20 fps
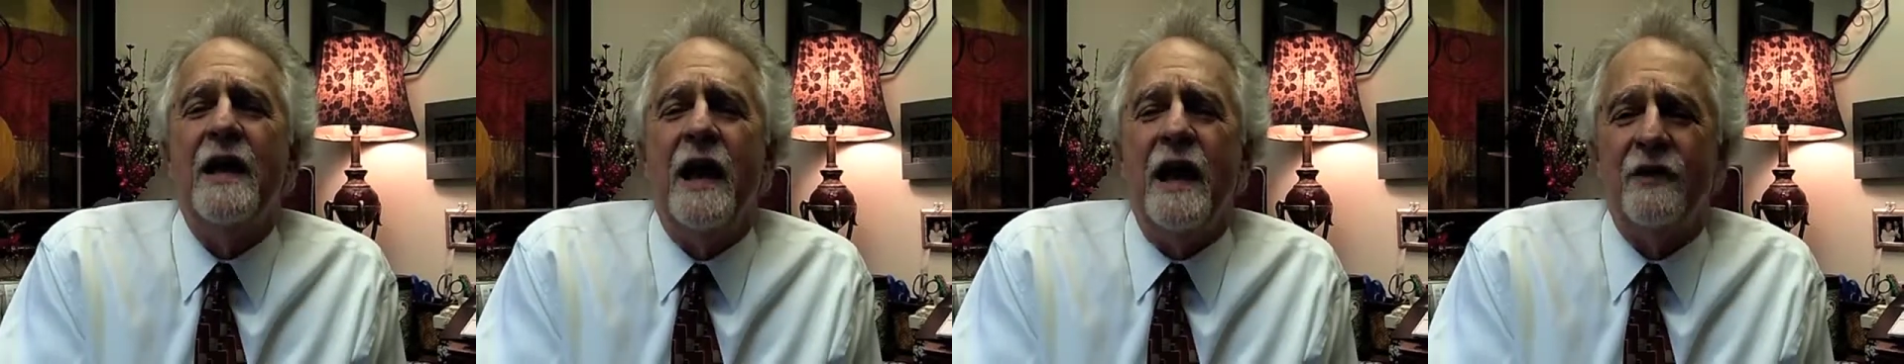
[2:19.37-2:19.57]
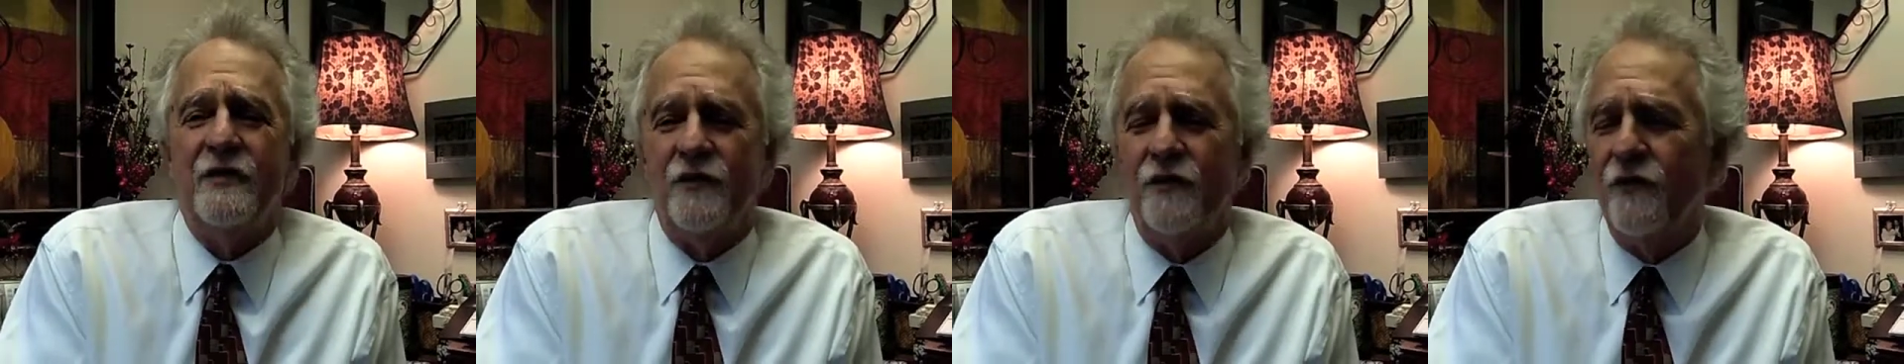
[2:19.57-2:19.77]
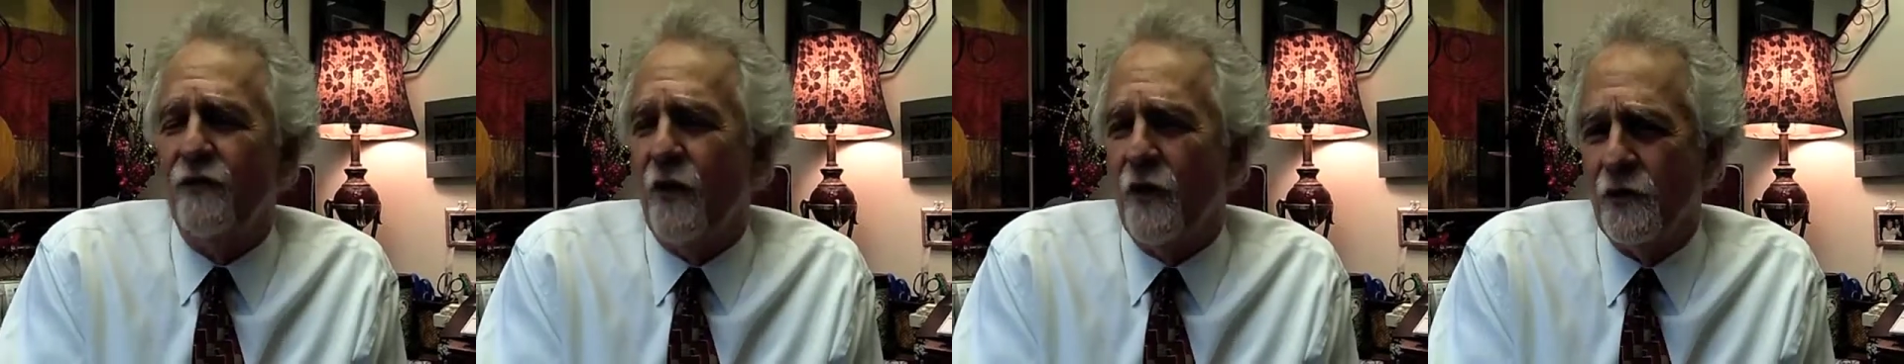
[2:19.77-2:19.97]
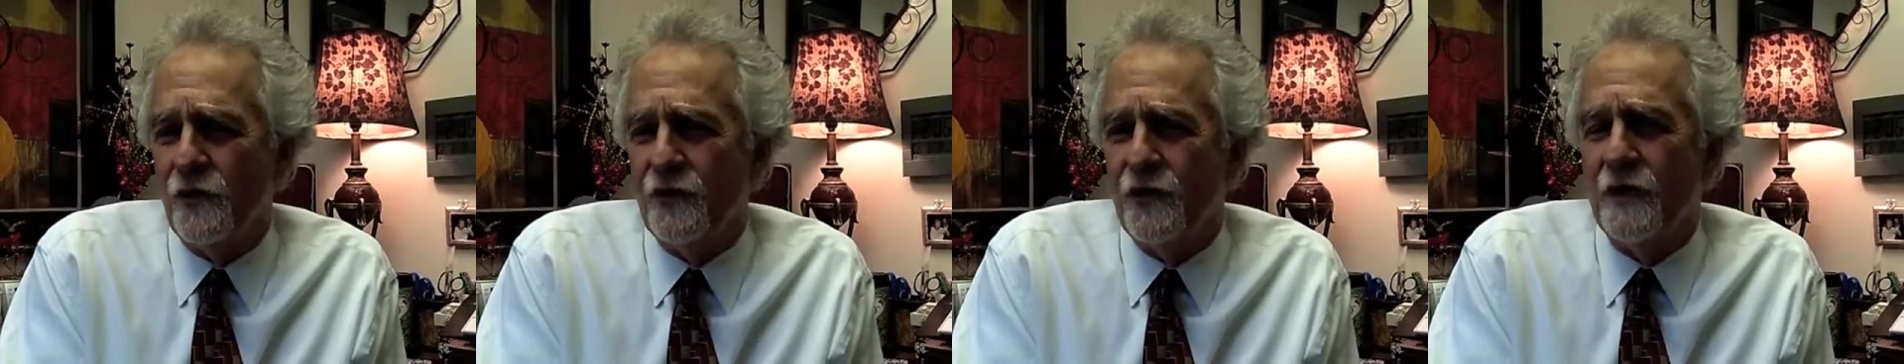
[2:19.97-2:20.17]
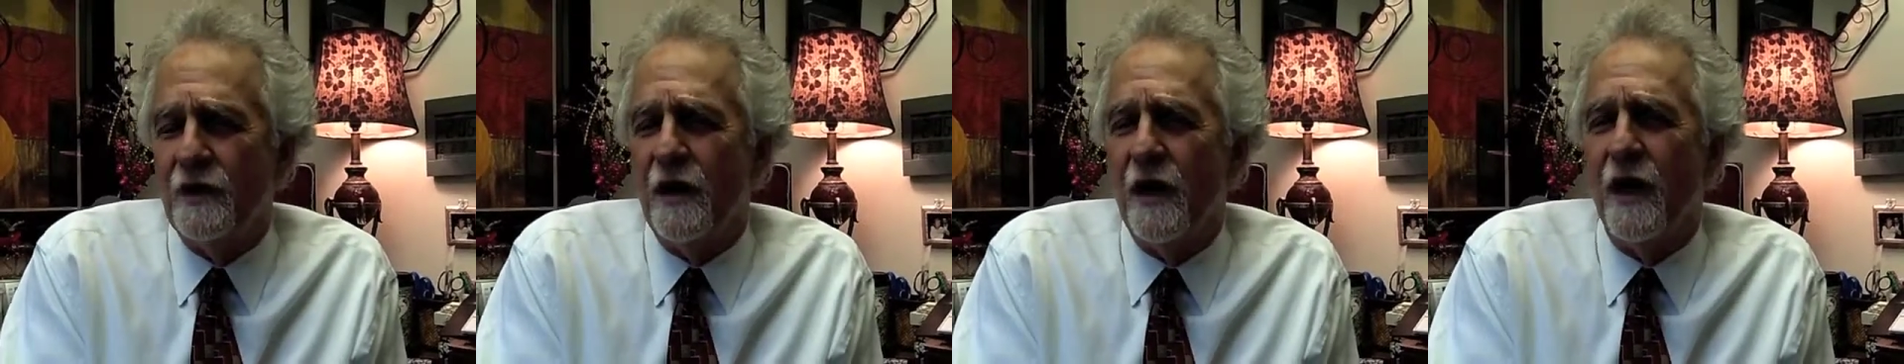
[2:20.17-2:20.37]
as a
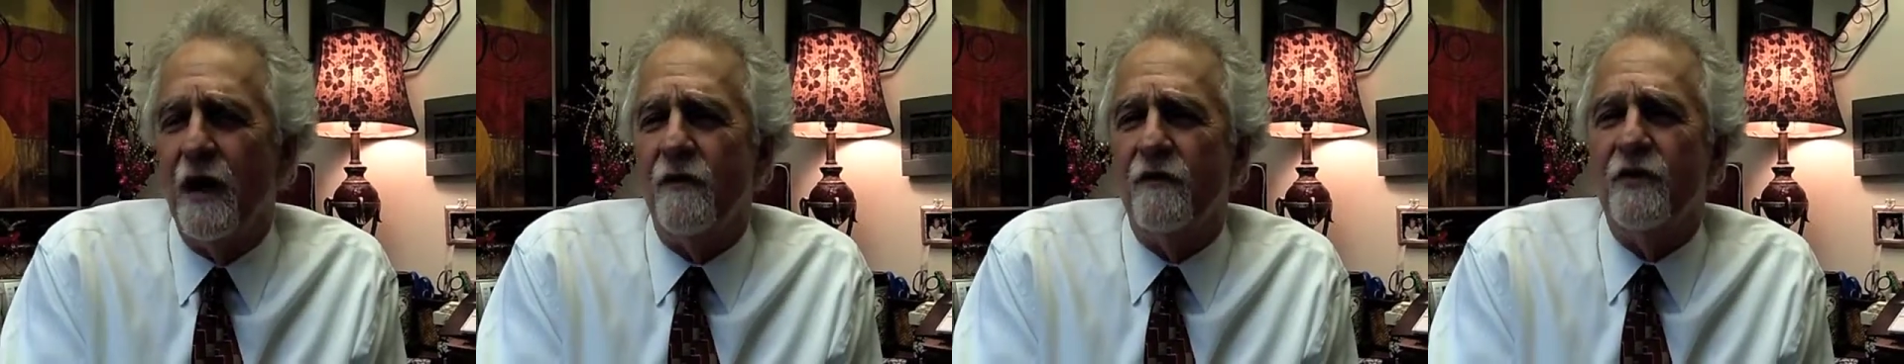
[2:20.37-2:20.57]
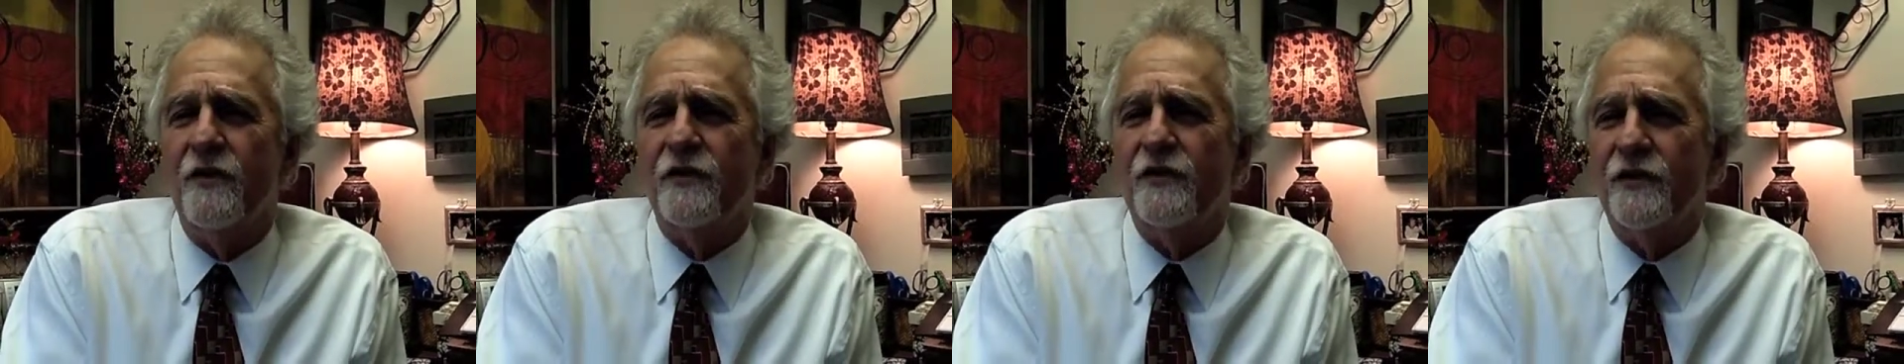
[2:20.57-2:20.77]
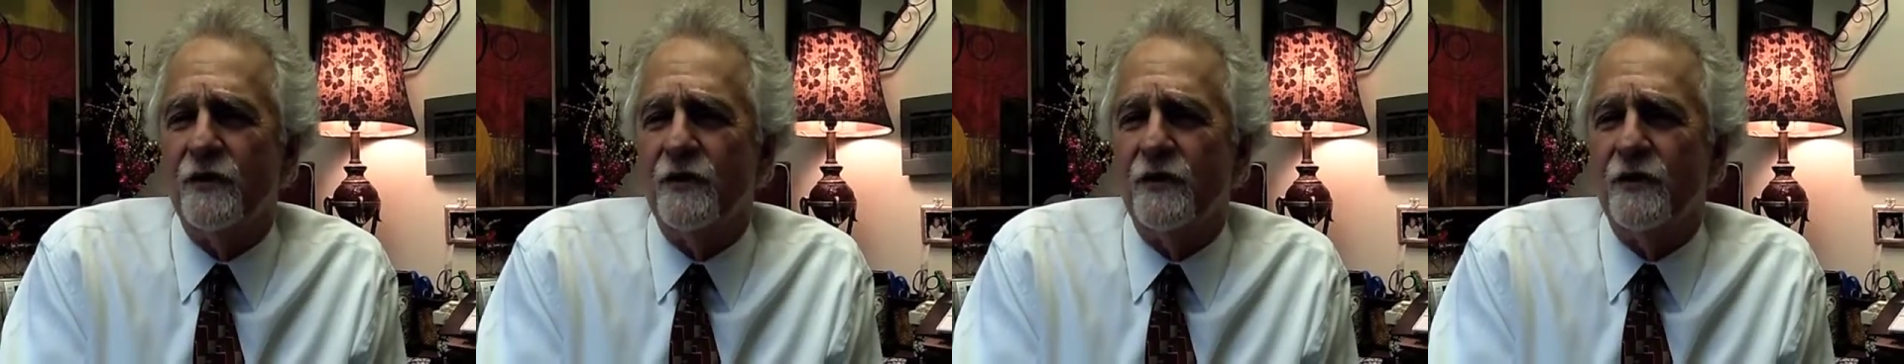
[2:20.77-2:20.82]
function of the